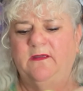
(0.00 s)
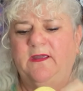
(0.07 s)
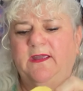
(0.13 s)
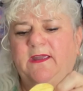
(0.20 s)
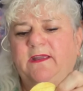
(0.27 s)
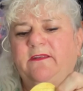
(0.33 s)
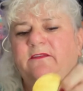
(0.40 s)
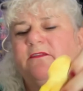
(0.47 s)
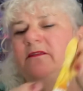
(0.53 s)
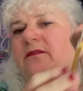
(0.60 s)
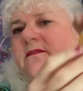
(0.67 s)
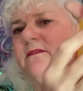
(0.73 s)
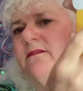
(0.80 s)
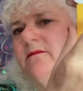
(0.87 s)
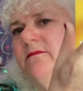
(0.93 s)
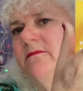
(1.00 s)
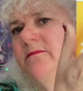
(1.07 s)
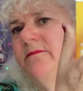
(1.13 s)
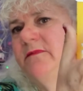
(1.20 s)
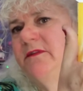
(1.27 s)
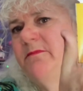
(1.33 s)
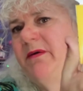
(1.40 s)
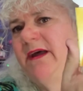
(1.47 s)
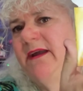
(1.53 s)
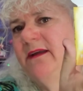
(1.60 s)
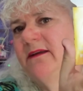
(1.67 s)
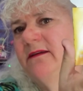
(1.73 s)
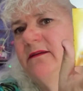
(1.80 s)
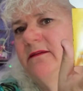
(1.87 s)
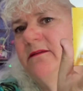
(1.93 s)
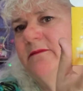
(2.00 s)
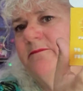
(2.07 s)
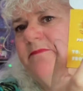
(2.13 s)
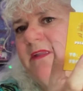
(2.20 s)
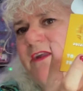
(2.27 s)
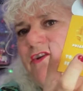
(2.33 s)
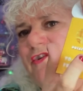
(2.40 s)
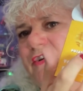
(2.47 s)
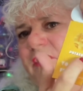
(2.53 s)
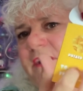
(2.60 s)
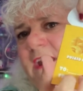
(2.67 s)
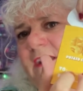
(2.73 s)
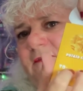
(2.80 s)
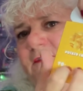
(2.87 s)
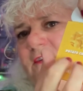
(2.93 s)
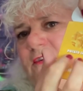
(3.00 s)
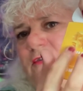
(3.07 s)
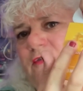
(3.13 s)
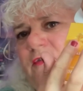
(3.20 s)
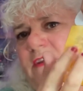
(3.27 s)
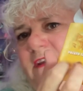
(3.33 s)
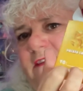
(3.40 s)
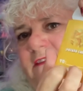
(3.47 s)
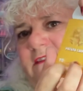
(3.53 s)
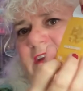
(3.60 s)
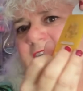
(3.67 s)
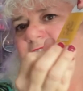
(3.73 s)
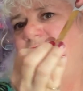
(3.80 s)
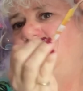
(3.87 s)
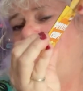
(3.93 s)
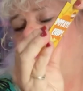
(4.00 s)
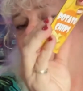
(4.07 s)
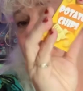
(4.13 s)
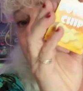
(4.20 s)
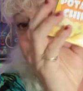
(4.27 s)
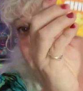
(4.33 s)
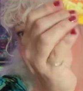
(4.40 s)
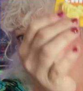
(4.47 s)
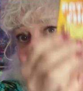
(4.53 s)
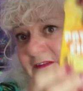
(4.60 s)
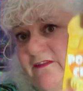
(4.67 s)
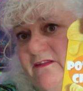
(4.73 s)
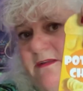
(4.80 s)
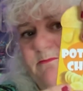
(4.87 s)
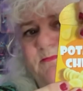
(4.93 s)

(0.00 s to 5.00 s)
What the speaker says: and the back. Now, you don't have to glue these down. You can put them in a slip